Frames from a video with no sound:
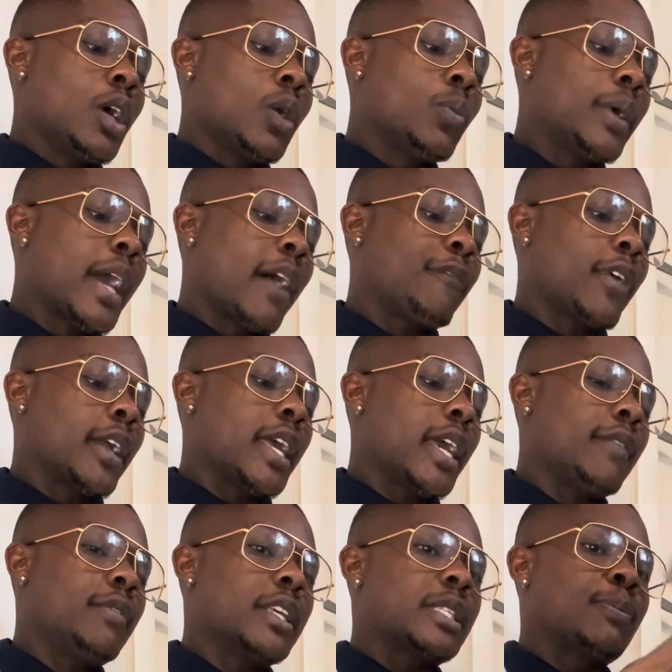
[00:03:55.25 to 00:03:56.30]
We got
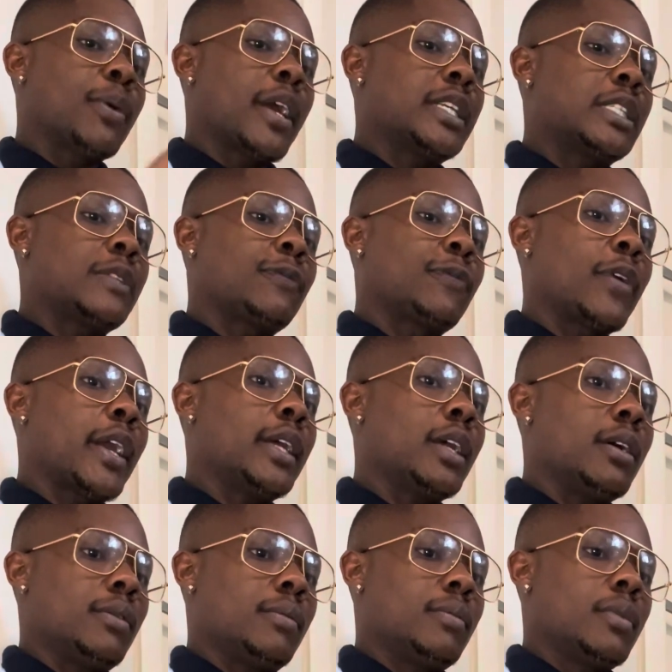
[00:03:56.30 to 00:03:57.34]
forgiveness brings
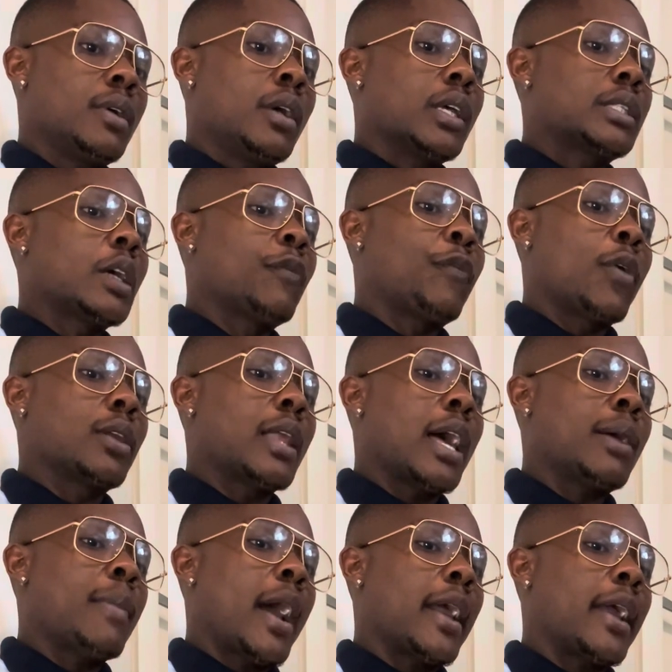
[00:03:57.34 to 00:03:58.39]
freedom. So for a
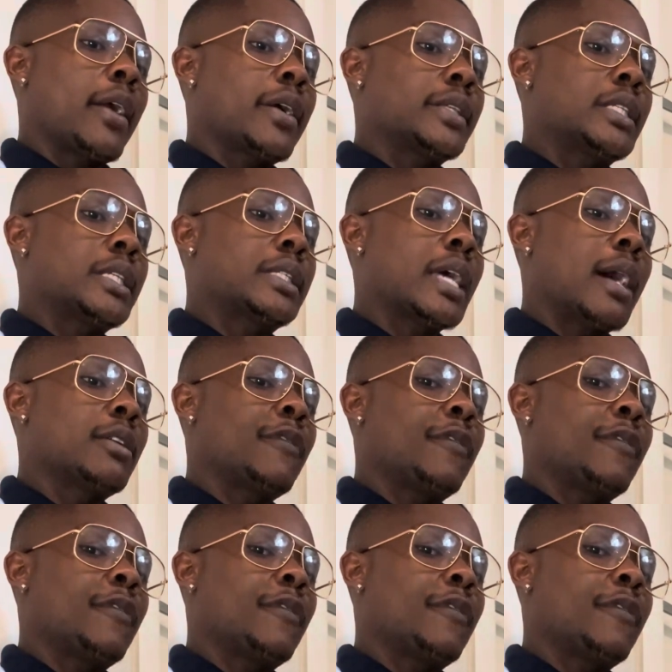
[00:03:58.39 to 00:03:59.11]
lot of my Aries, it's time to